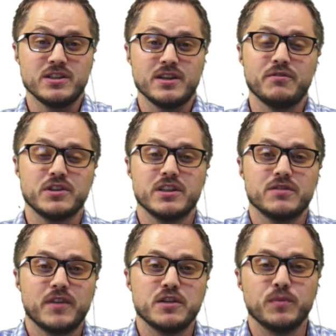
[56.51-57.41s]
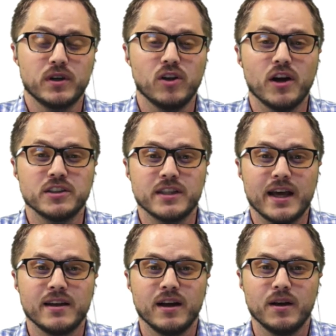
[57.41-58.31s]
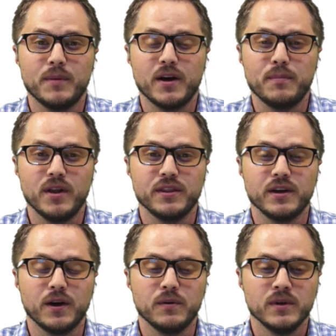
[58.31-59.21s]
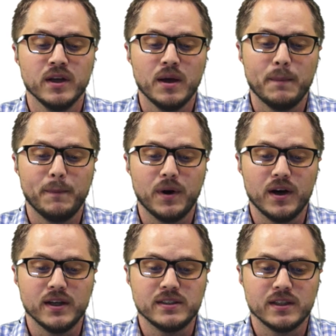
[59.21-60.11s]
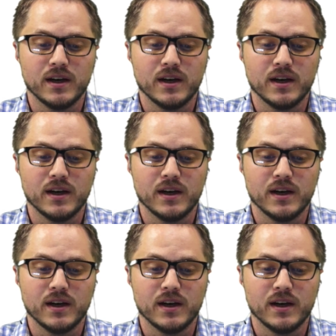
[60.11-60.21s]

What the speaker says: And ever since Facebook launched that about a month ago. But